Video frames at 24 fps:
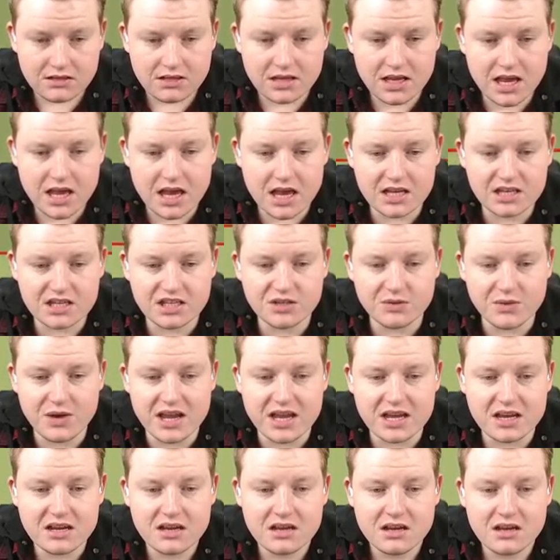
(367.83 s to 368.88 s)
Yeah,
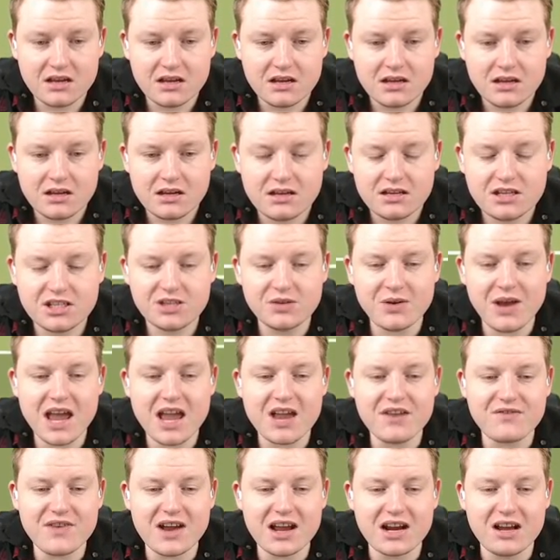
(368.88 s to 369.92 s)
sweet.
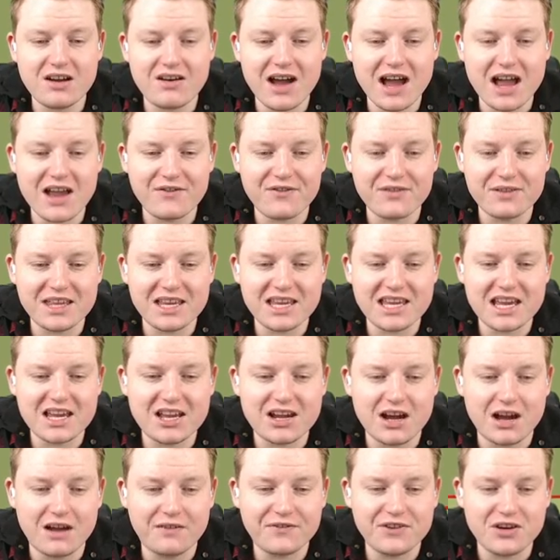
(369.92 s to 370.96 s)
Sweet, run away from the
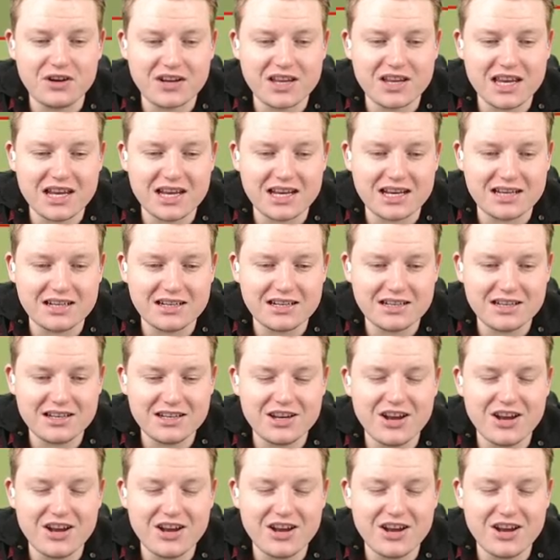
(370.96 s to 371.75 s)
kickoff! You're kidding!